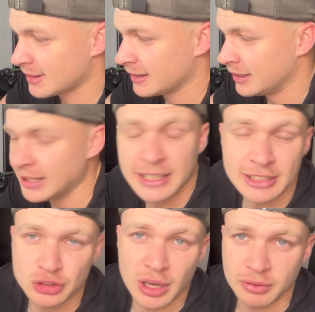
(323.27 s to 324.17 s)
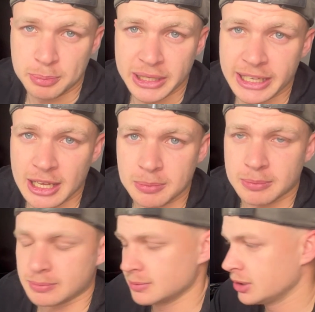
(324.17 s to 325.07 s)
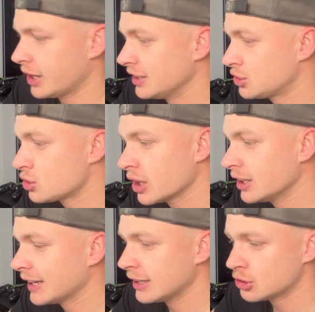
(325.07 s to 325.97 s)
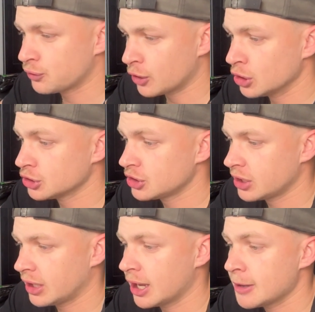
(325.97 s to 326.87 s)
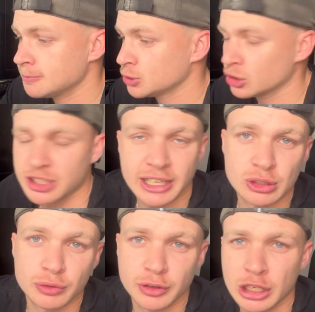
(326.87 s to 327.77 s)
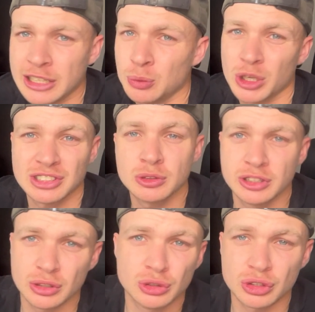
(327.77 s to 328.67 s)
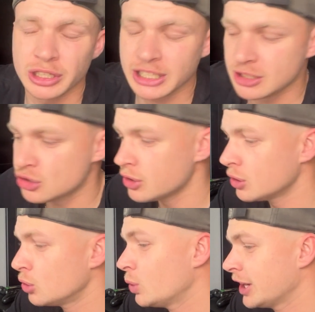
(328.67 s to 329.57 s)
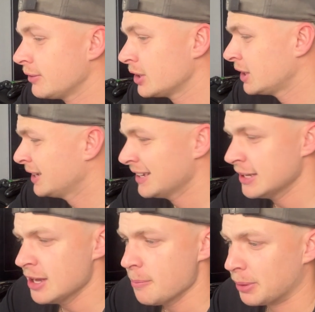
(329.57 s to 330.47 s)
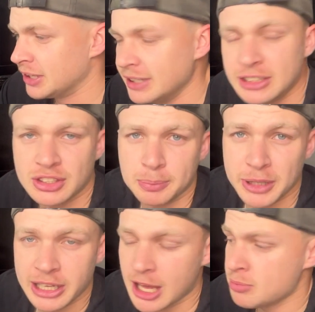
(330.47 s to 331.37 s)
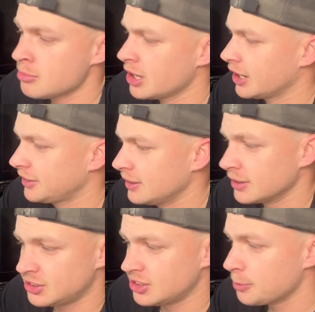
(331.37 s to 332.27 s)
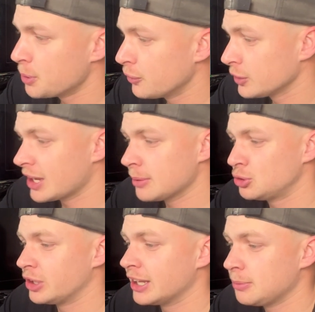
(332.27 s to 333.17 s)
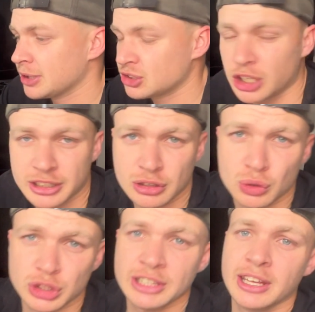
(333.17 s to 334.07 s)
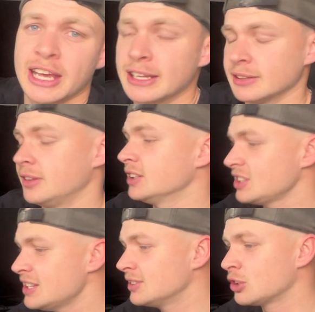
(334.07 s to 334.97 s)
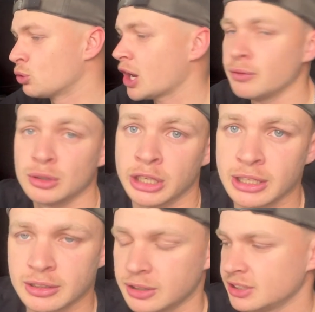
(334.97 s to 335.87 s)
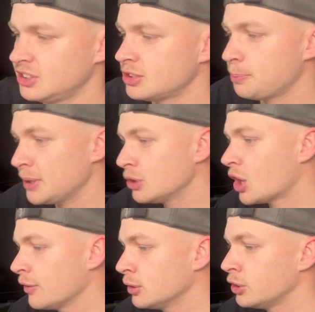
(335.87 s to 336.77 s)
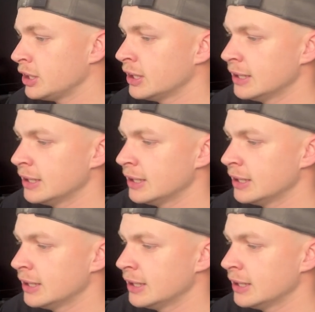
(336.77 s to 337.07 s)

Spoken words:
he needs to have a big game. Okay, he struggled against France, got taken off early. Was it due to an injury or whatever? But he needs a big game, and I think this is the perfect game to get him excited, because in the end, this is a rivalry. This is a big rivalry.